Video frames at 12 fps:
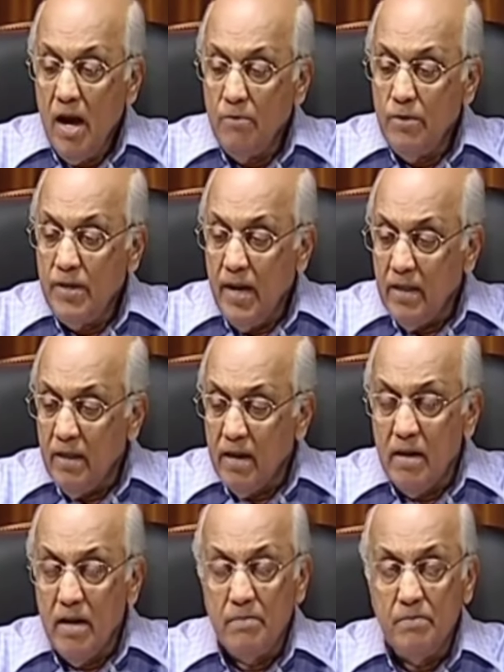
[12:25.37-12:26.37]
I would take
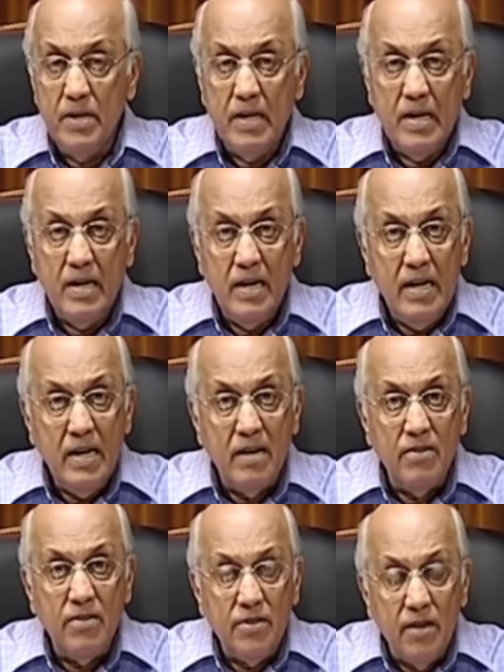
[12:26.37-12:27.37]
that cup and clean
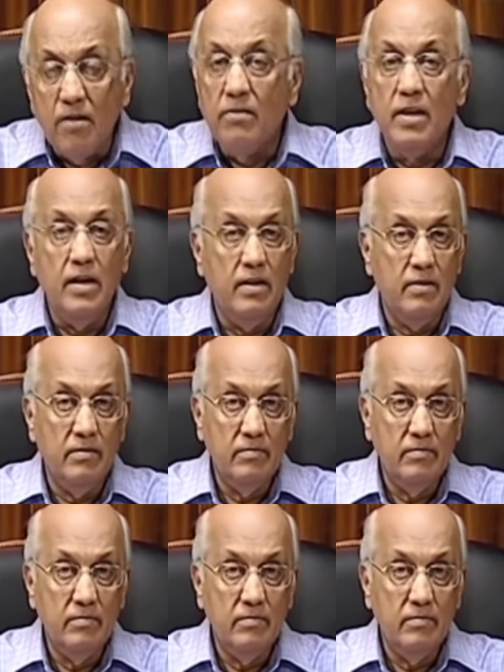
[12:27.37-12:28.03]
it thoroughly.